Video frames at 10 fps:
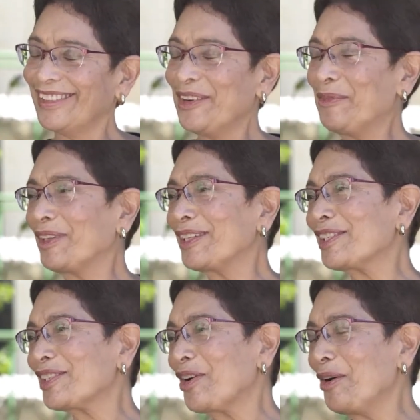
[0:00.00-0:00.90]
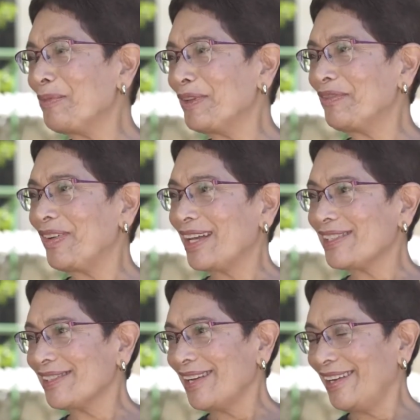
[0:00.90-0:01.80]
Well, this has all been
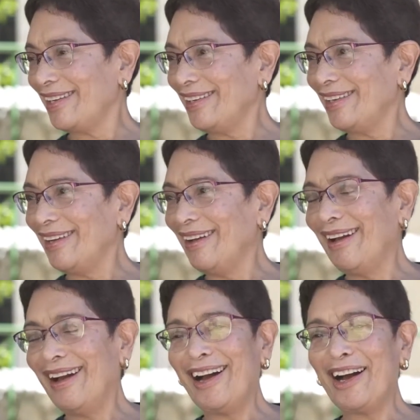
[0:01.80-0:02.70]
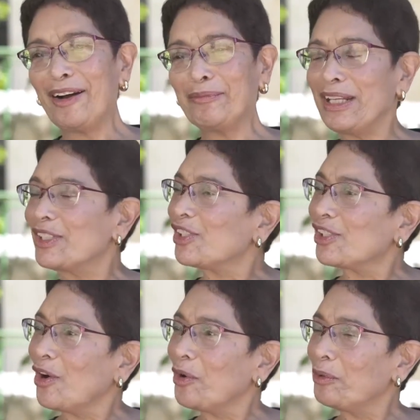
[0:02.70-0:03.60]
fascinating.
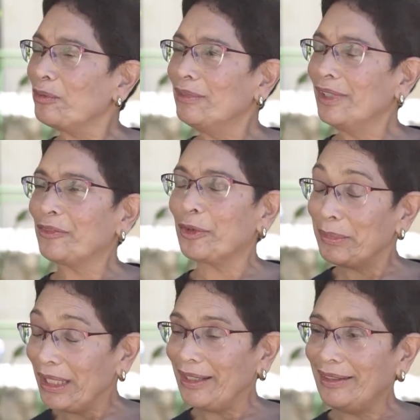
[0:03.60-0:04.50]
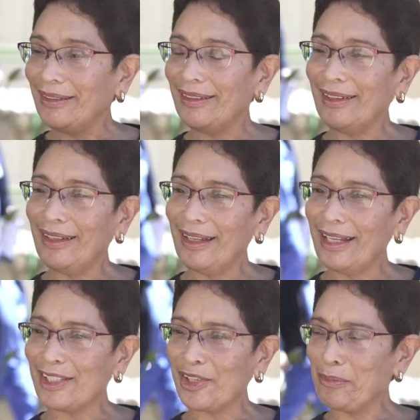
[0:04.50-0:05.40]
For me,
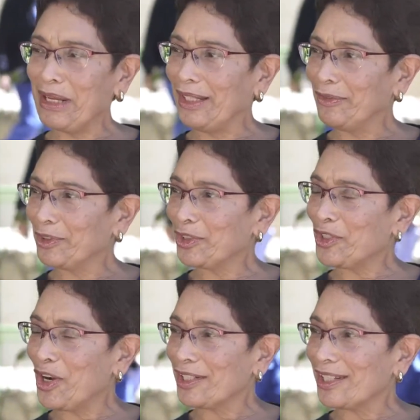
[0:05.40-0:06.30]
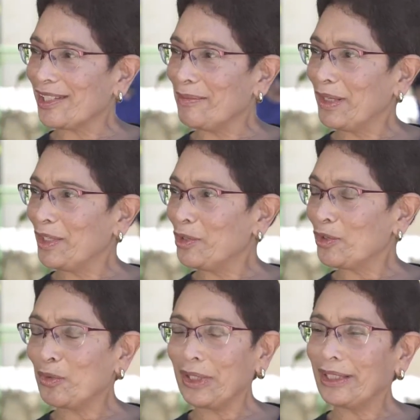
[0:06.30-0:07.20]
it's so meaningful to talk to somebody
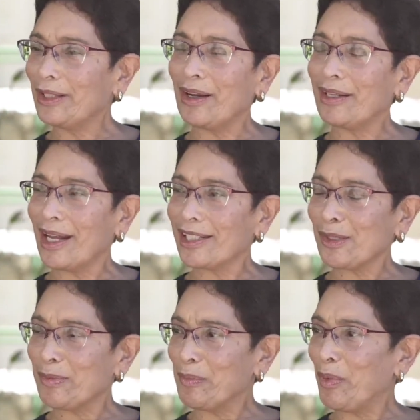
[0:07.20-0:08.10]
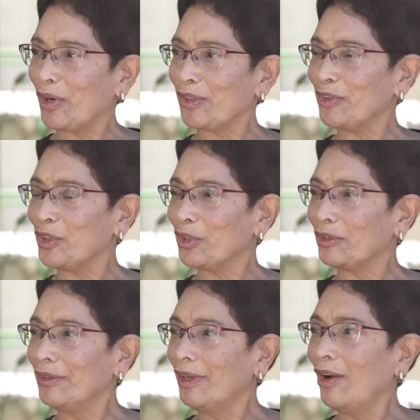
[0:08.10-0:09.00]
who's really, Hadassah's been part of
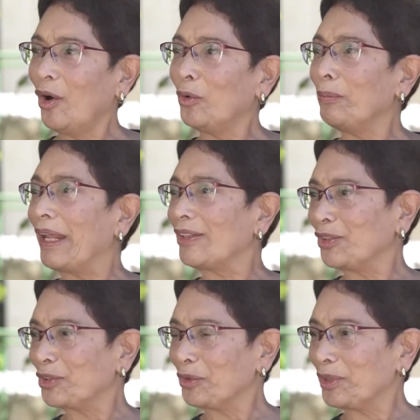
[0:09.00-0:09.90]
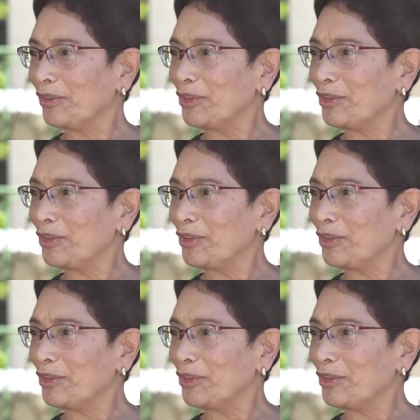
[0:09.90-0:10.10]
your whole medical career.